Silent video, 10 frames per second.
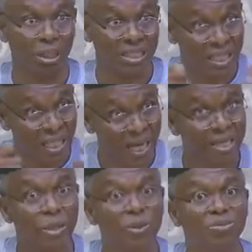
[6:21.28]
But in the
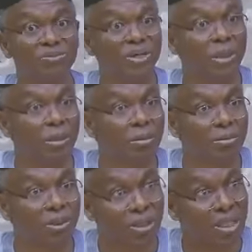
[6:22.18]
end, they will prevail
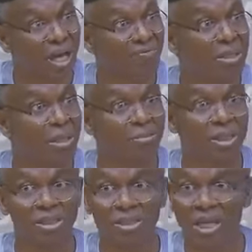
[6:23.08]
because they have the
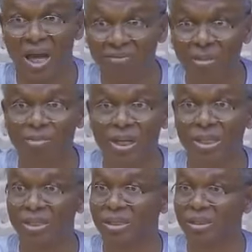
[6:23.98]
numbers, they have the
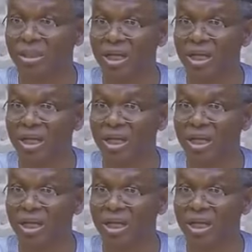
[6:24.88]
brains,